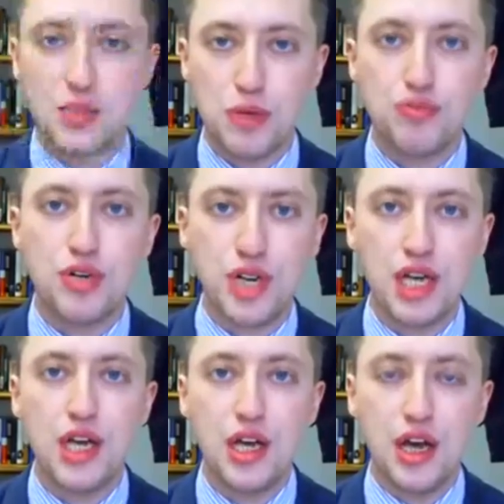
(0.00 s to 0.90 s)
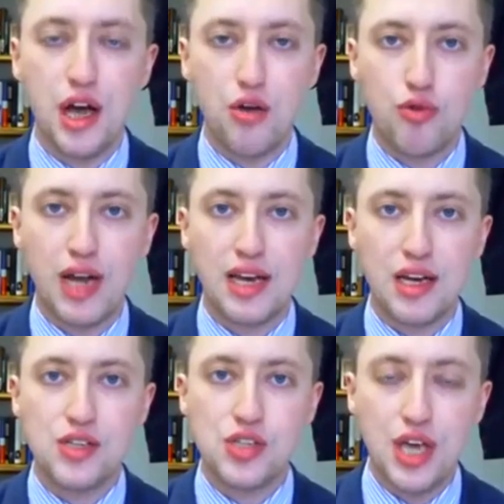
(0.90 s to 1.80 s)
been pretty
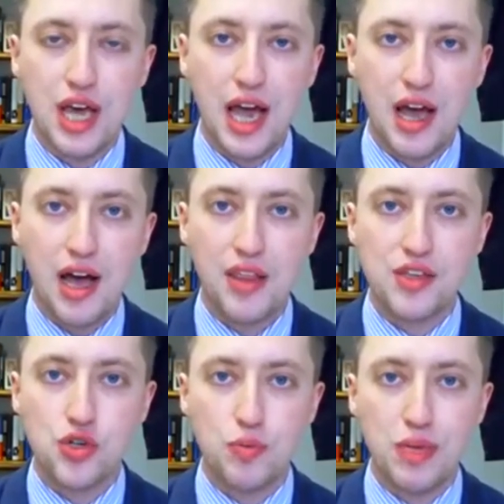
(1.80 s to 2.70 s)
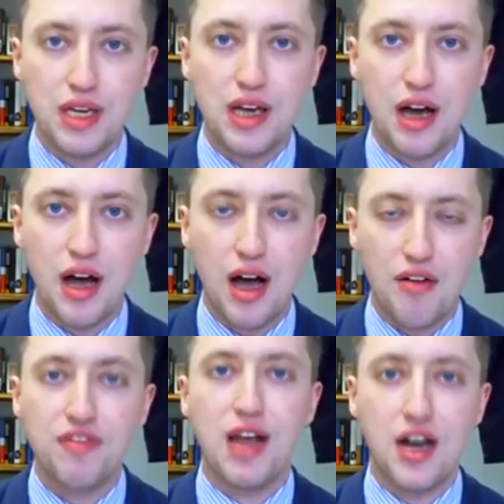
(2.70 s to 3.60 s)
relentless. This could be a
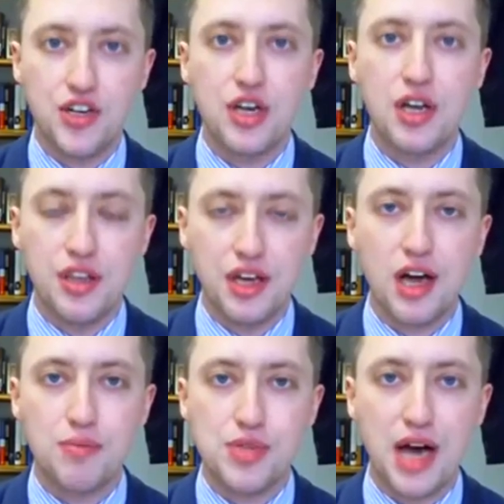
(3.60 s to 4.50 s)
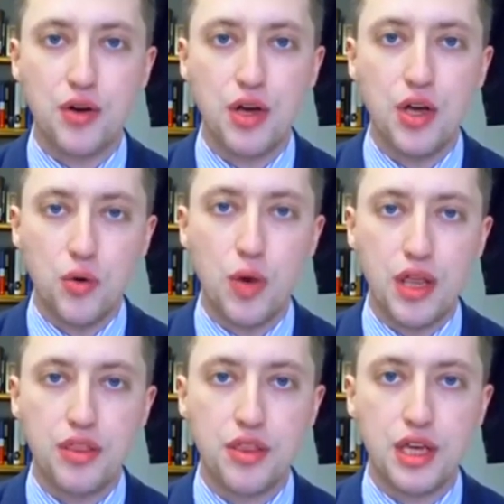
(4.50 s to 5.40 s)
flood that comes out
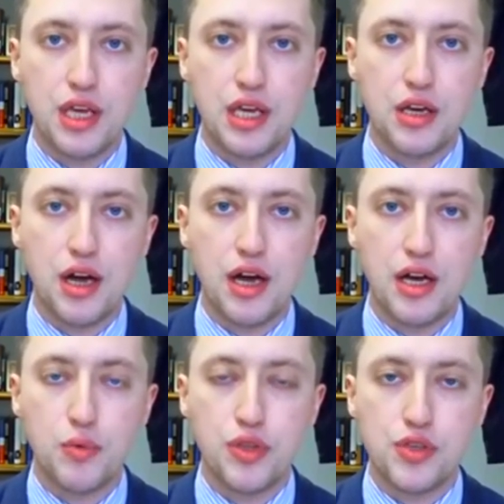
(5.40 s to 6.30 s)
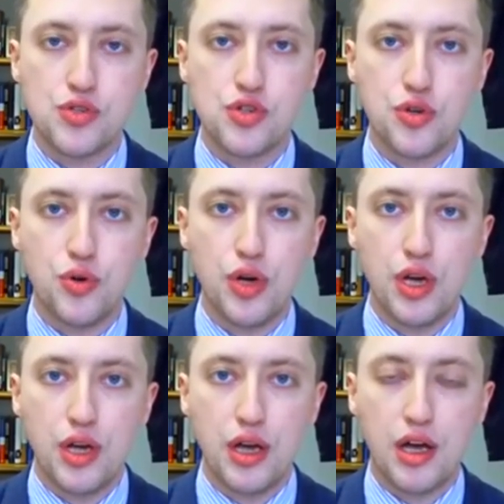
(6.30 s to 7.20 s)
with the Sue
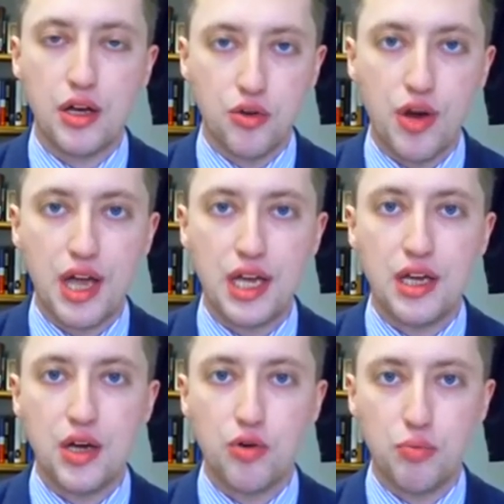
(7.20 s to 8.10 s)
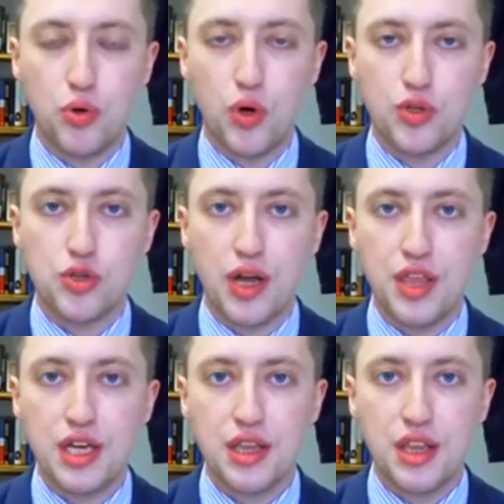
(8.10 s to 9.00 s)
Gray report. So I
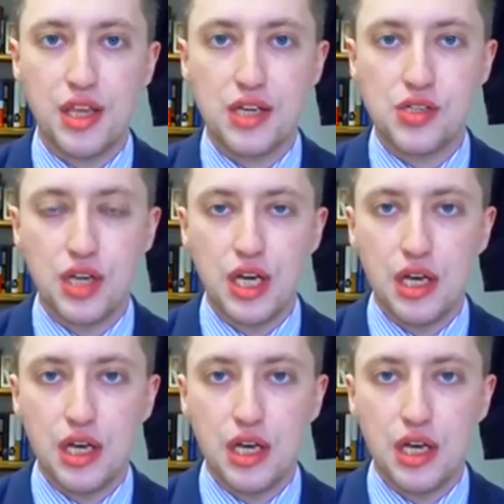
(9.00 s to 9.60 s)
think that there's,